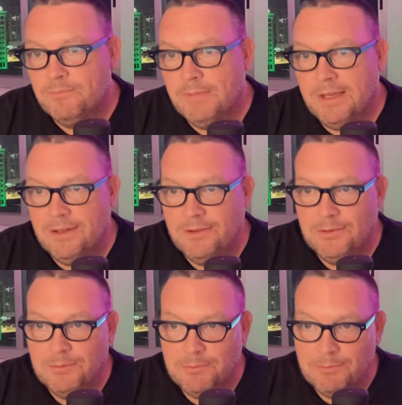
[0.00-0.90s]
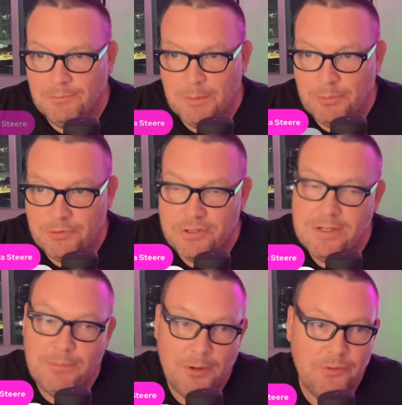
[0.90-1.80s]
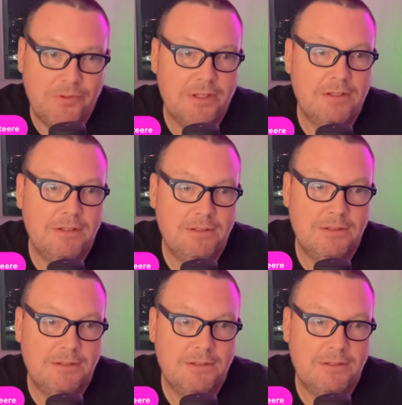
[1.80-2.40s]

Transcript: because what Patricia posted